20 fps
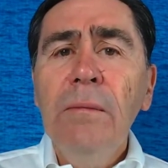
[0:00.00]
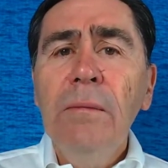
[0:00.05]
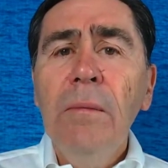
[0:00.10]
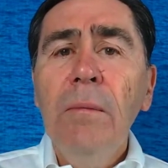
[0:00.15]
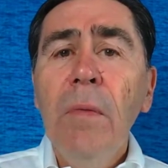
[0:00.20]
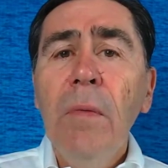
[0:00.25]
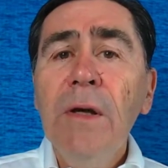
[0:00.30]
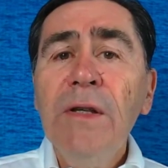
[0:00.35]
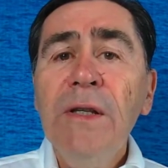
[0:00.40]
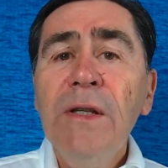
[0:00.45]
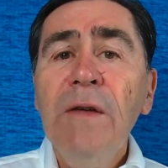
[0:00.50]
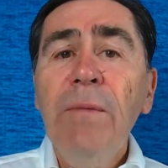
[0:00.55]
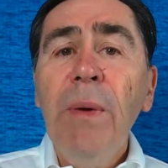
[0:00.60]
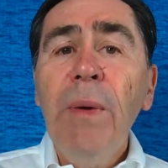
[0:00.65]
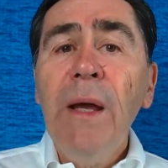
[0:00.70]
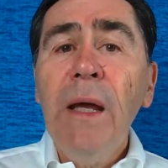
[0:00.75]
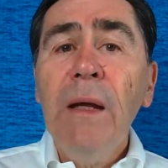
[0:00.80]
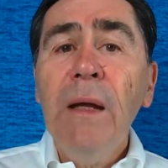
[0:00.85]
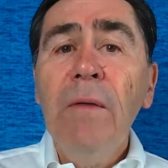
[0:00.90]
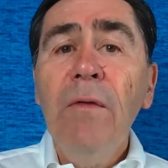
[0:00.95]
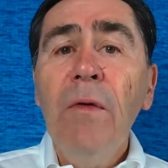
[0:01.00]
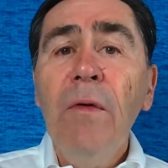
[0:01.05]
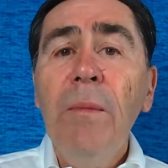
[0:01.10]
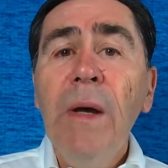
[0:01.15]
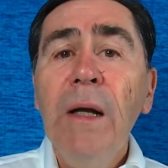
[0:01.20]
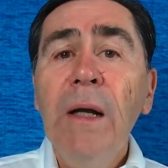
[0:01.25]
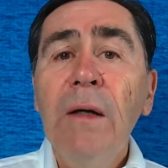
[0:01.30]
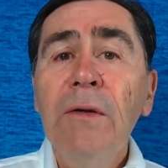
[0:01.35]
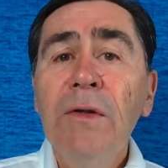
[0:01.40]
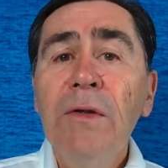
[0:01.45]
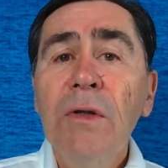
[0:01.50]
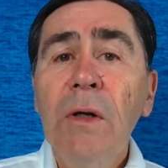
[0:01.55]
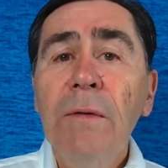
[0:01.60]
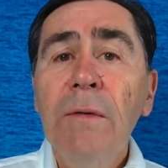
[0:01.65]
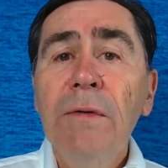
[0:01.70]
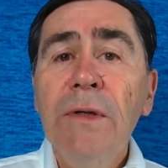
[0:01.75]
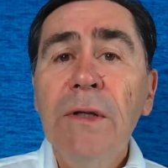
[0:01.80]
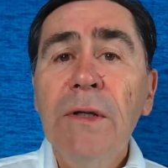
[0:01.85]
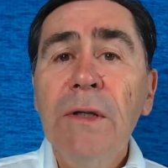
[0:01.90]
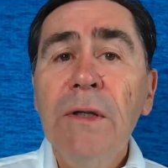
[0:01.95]
must have paid for medical
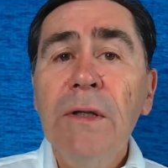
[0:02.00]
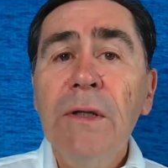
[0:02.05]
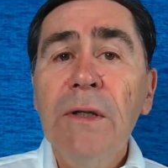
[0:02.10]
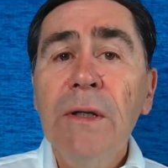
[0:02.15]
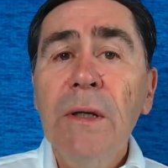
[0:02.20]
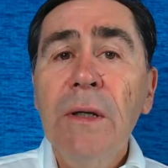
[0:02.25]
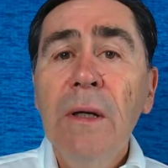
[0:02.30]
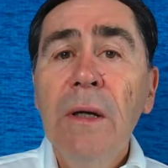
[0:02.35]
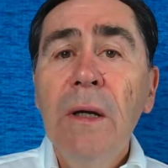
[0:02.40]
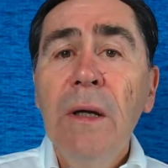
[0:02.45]
services